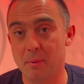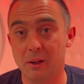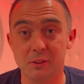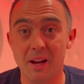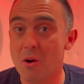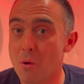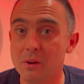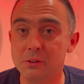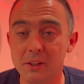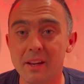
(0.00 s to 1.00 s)
Because I
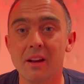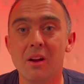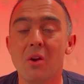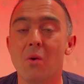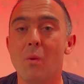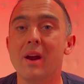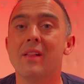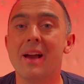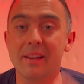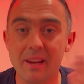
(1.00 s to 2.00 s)
always say, while
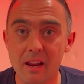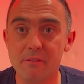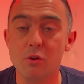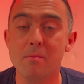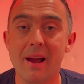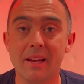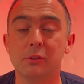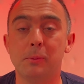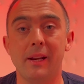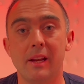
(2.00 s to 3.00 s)
I can give you my
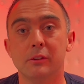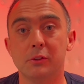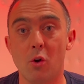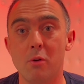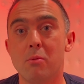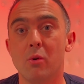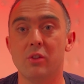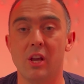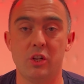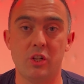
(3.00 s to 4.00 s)
experience on board
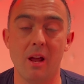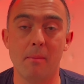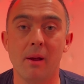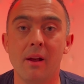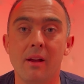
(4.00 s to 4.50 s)
this ship,